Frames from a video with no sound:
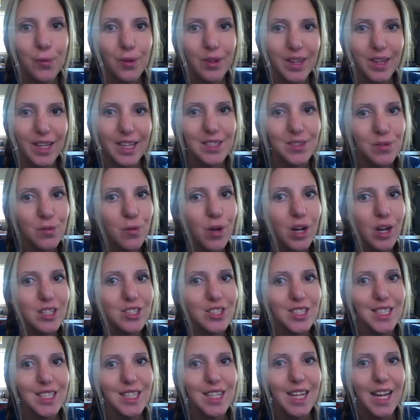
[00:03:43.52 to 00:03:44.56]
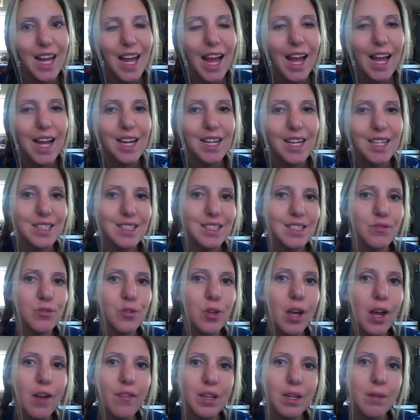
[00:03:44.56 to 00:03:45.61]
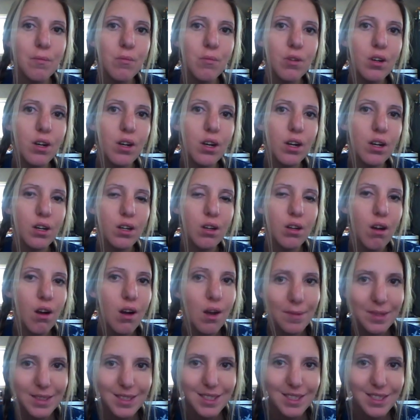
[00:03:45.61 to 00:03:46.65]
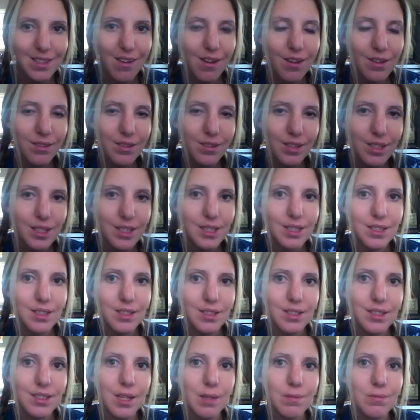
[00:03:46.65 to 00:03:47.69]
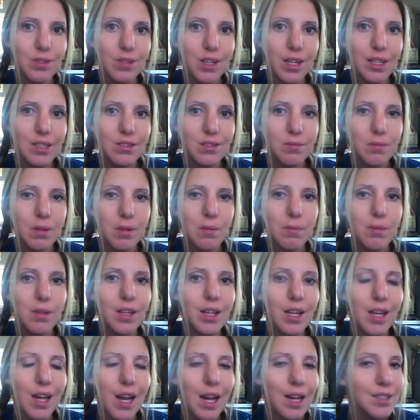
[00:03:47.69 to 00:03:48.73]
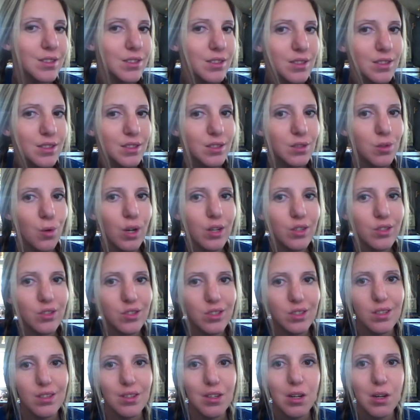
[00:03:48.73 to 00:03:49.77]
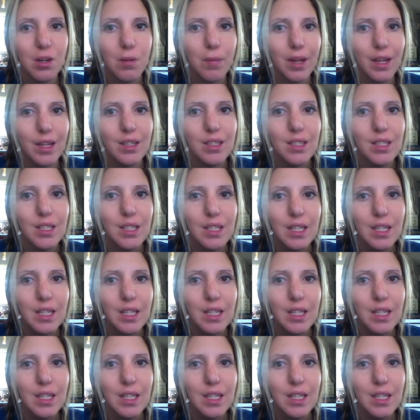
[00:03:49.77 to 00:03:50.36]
Well, thanks for watching, and if you have any more comments on this subject, or maybe you can answer this question a little bit